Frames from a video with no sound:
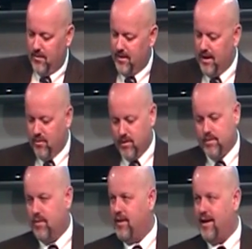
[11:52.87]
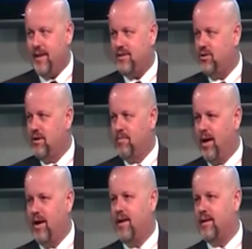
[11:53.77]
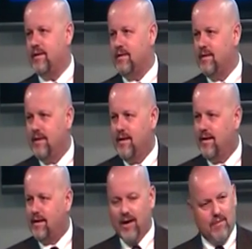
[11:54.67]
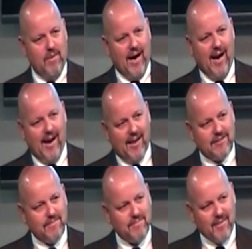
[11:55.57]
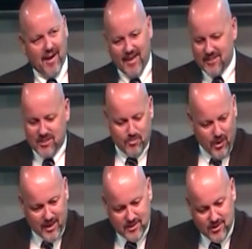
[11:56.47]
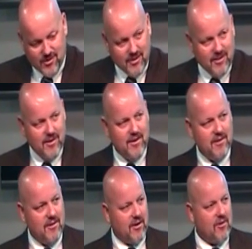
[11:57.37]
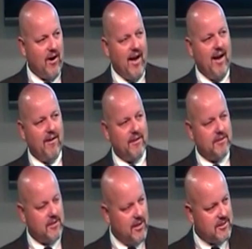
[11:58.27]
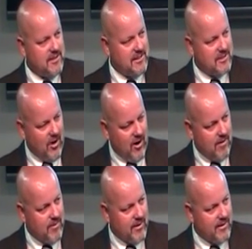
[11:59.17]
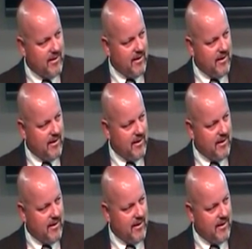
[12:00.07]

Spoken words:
Well, that woman with that issue of blood come by and pressed through the crowd and touched his garment.